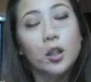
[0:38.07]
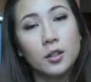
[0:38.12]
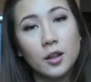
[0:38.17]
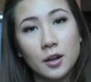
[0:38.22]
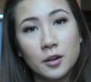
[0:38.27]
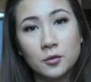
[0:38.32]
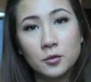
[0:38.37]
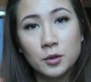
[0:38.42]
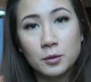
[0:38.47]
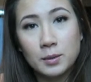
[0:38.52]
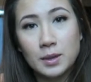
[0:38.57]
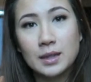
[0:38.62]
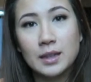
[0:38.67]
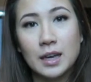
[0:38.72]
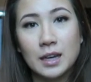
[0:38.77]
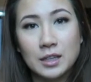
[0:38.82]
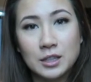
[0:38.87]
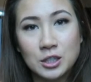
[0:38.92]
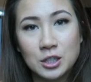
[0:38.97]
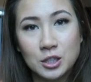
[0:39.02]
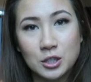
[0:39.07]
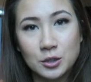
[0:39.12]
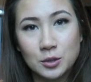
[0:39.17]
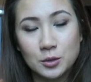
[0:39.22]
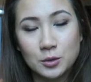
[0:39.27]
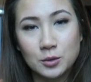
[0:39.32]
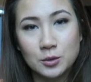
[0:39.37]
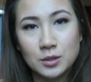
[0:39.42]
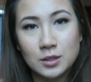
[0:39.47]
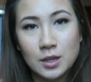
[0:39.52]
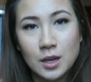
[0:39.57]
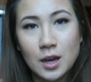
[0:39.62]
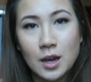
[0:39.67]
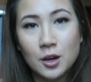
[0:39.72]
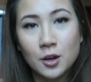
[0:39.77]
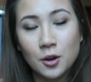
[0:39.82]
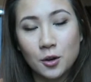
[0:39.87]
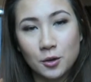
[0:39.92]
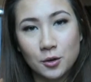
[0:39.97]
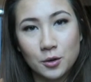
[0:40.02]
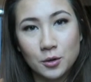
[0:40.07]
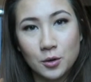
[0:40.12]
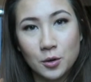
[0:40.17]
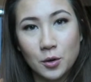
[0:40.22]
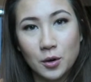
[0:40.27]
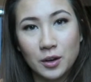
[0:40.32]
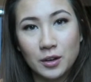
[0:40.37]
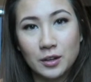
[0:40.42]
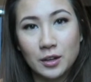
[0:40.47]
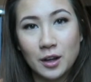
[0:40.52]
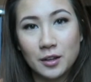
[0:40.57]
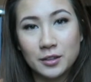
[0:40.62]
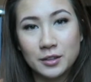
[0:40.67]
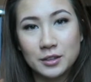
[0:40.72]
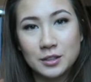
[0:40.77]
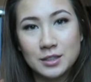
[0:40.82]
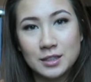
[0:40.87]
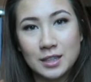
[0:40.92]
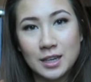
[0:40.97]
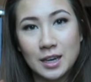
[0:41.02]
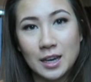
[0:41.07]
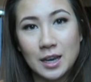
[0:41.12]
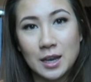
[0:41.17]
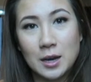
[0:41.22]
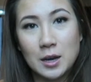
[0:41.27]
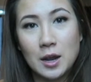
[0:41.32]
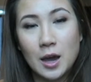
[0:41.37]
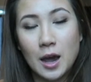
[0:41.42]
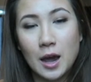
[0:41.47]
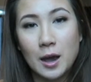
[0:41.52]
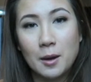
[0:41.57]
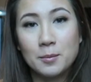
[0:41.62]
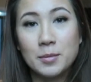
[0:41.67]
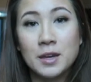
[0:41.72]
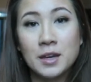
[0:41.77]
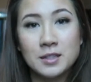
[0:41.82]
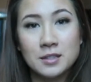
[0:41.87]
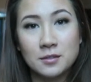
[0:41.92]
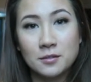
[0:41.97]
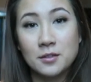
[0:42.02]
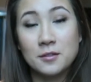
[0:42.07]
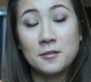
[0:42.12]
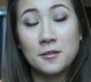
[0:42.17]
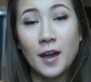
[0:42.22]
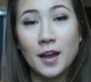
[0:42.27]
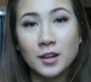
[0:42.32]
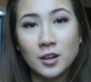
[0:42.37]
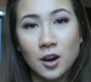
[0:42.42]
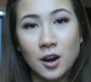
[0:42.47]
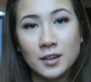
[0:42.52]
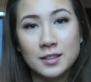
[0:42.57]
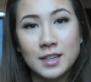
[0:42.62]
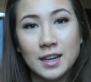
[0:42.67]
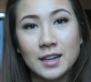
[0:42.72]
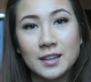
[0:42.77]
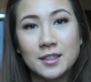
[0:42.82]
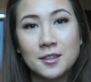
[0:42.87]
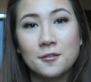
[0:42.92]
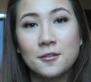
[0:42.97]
A lot of women like to use coconut oil on their skin because of the fat content.